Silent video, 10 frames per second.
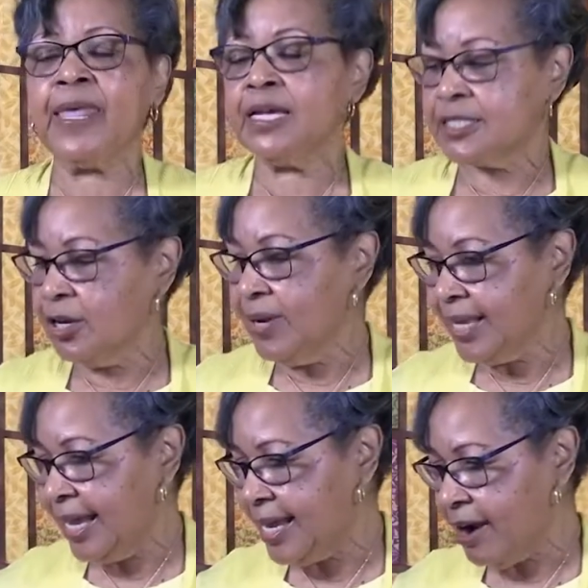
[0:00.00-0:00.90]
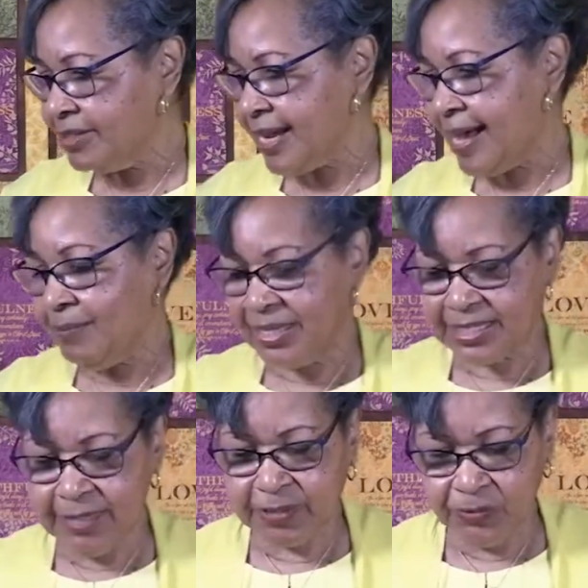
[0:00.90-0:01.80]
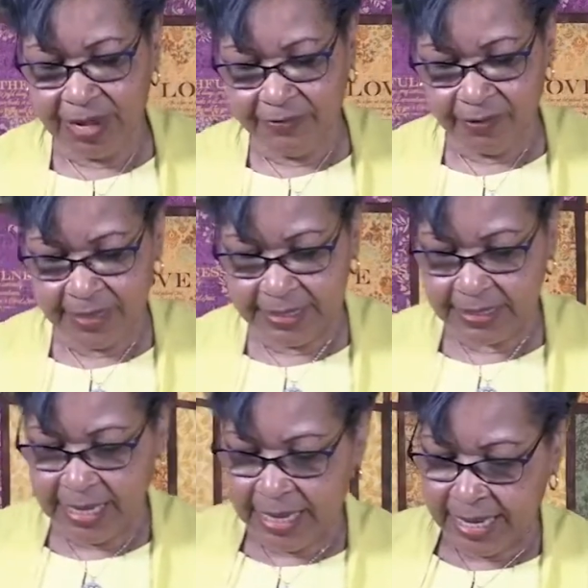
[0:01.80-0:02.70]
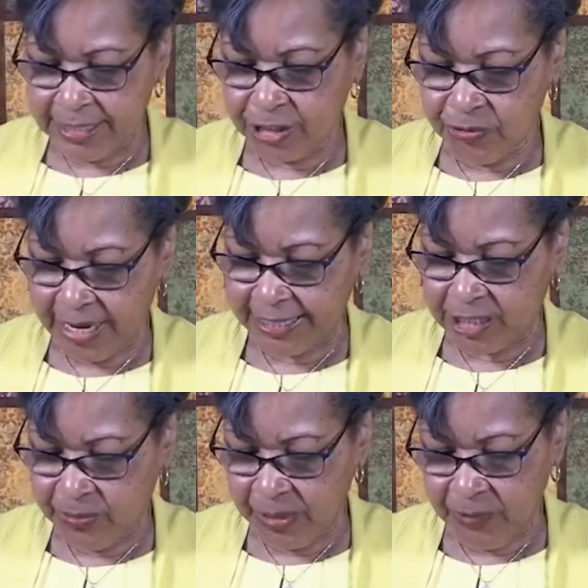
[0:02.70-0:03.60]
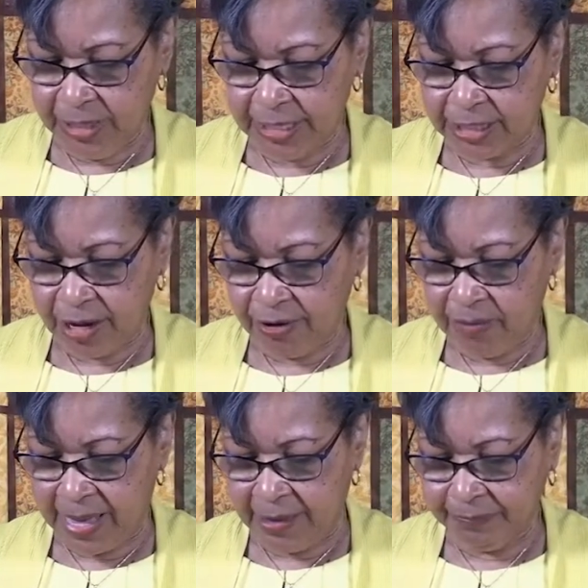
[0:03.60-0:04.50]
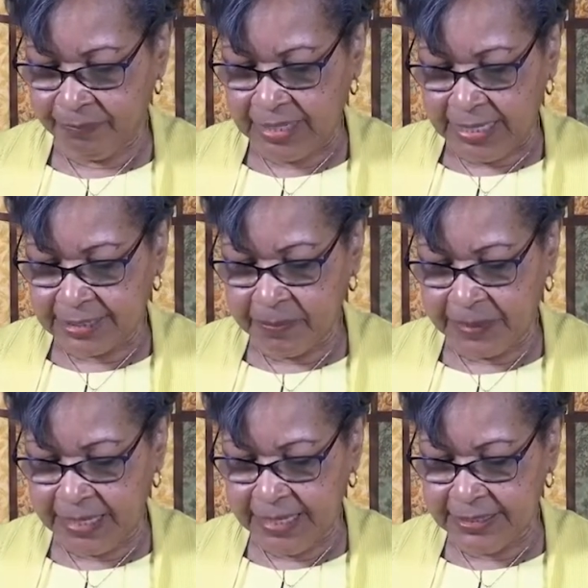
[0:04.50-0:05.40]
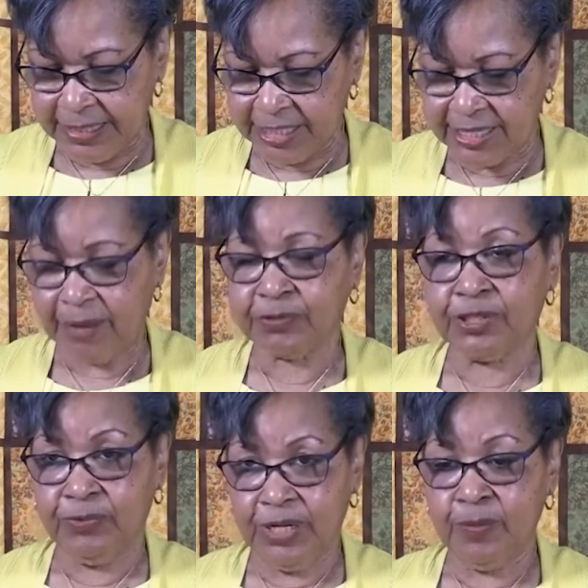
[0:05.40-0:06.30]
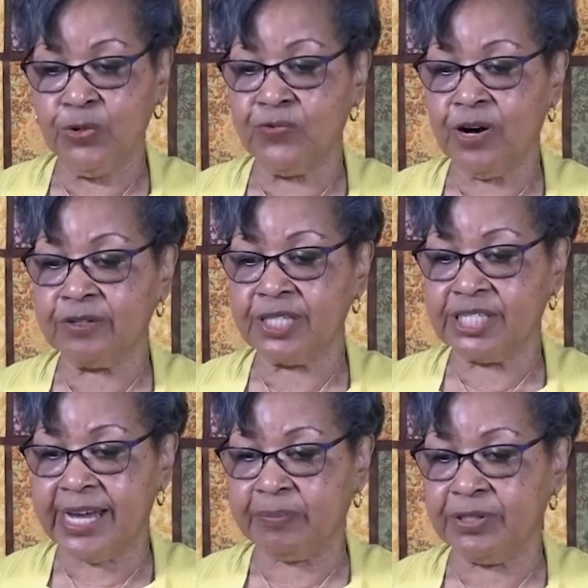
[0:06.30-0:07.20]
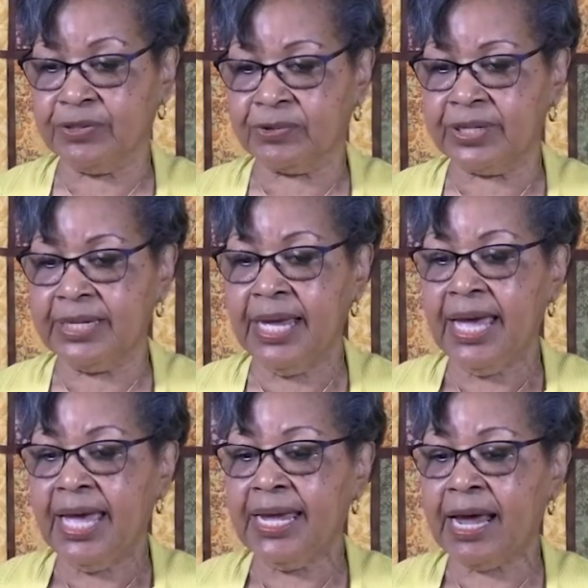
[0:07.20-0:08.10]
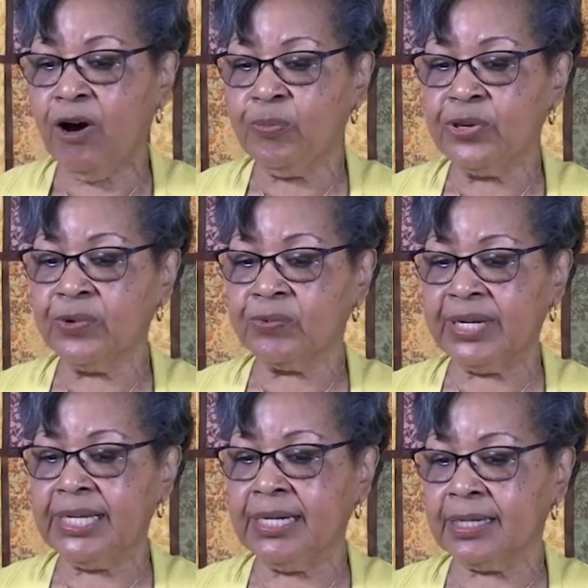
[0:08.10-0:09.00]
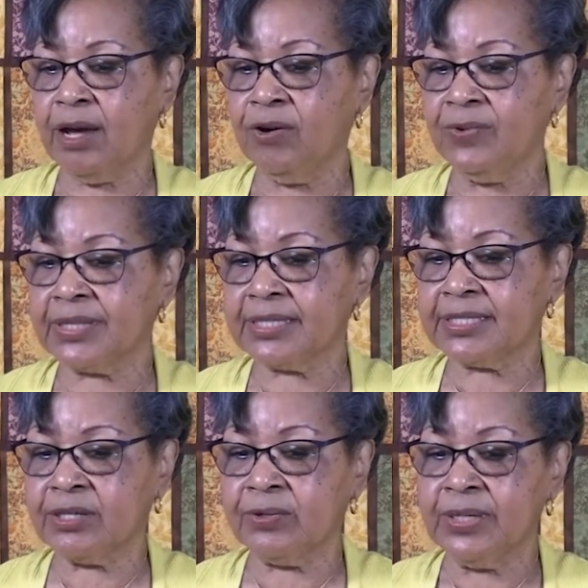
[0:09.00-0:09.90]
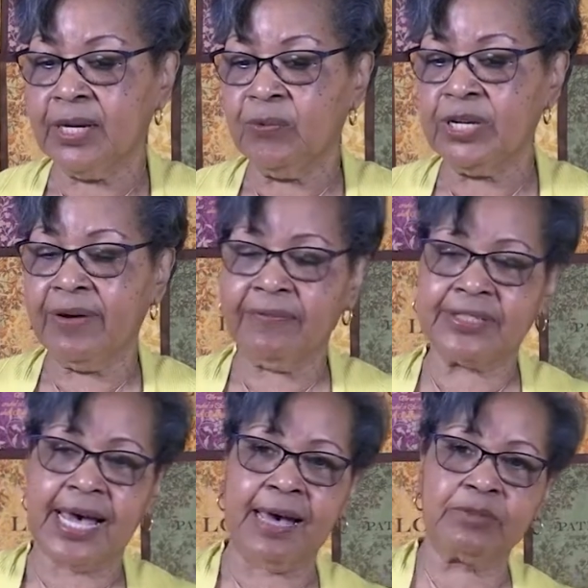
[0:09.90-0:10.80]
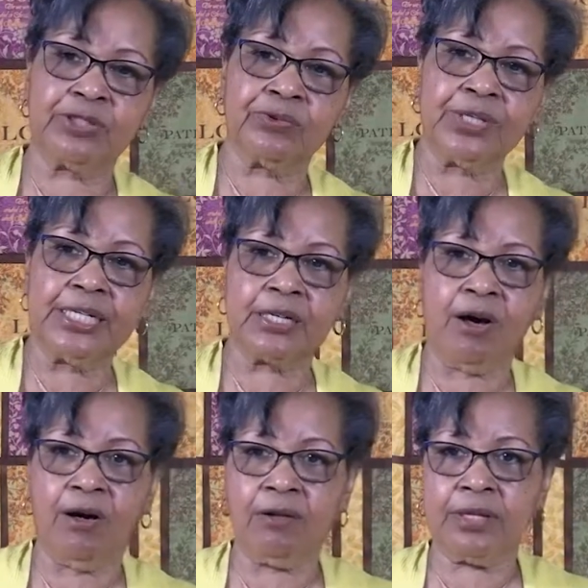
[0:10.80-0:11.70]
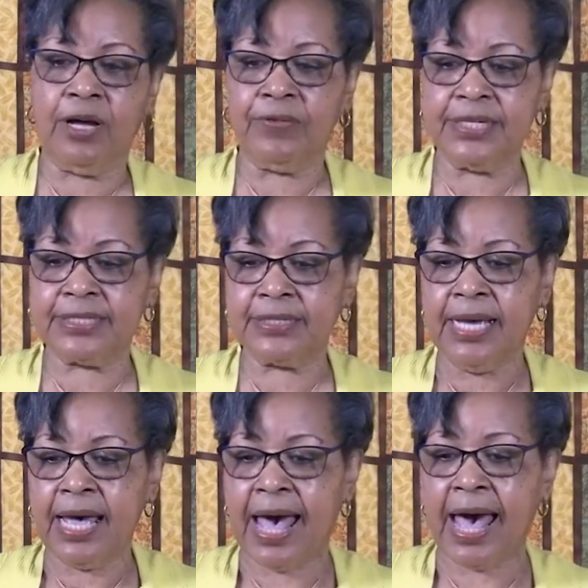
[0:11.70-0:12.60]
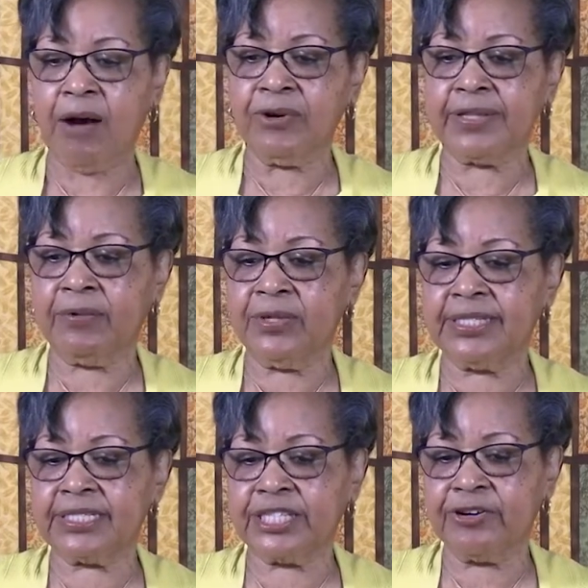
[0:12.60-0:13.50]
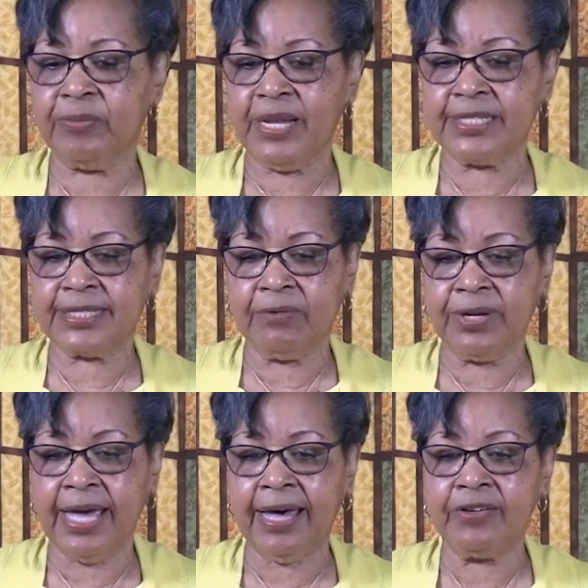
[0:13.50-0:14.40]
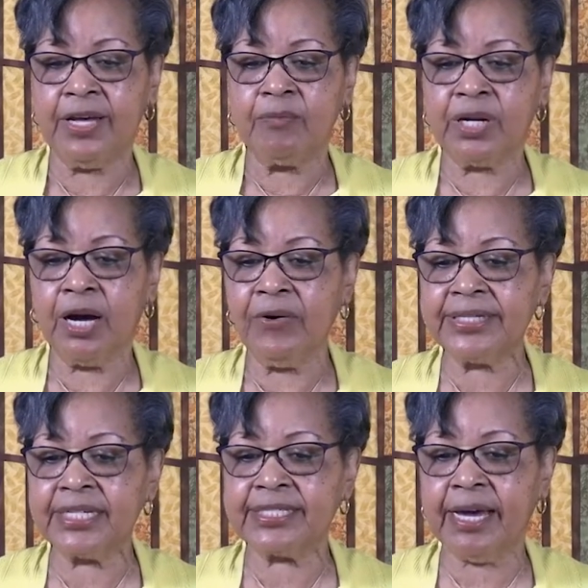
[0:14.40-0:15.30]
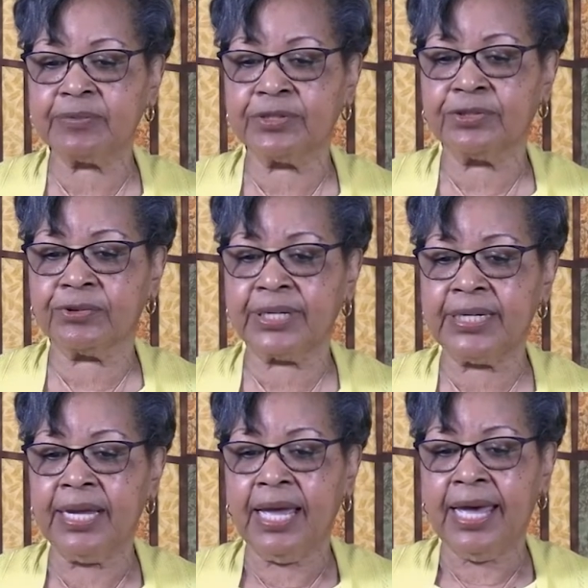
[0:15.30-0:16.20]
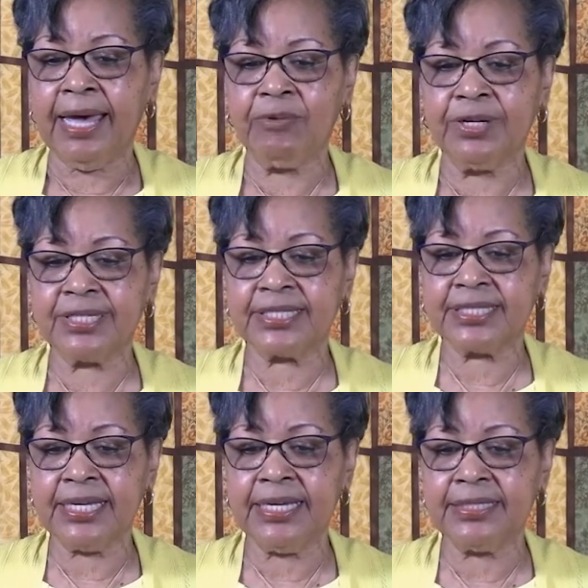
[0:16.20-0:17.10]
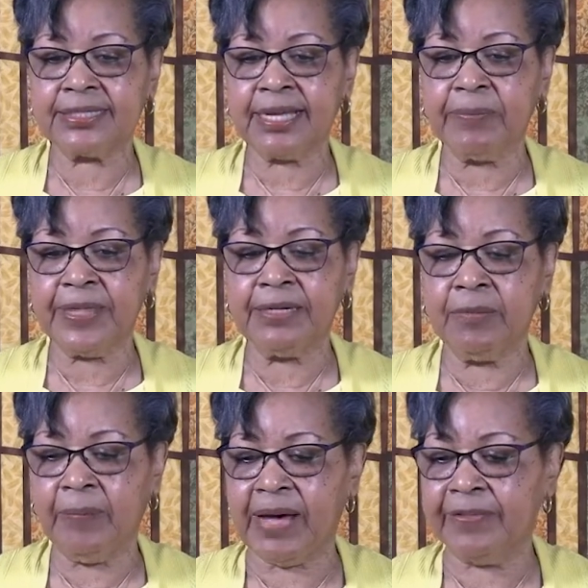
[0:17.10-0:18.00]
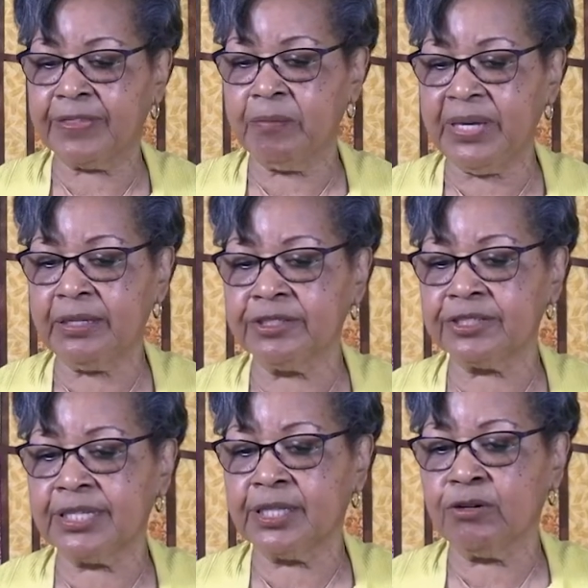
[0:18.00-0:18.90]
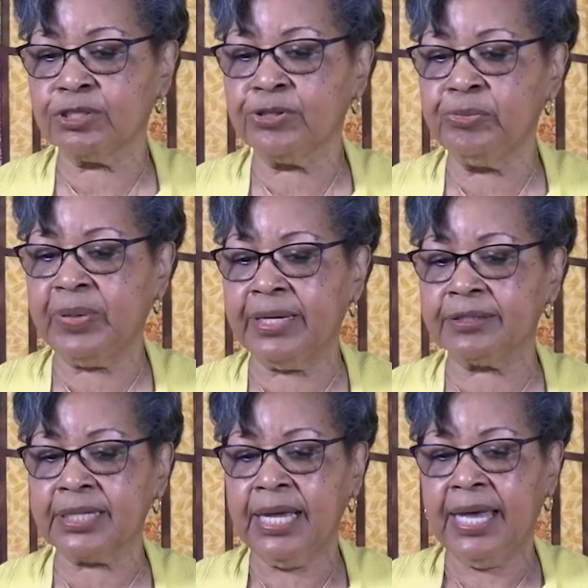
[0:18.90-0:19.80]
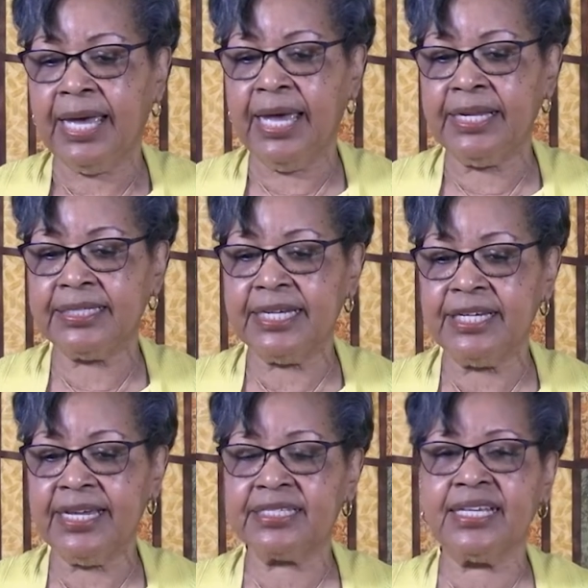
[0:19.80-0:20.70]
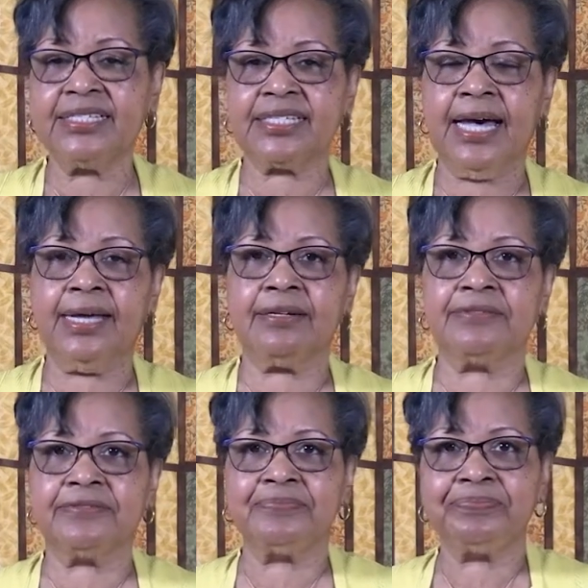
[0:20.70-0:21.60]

So again, our time has slipped away from us. And so next week, we're going to talk about some things in chapter 3. We're going to move on to chapter 3. And I hope you're reading along with us. So we don't have time to read it all on this hour, this 30 minutes that we have. But go into chapter 3, and we're going to see something about the builders and those who built. And it's kind of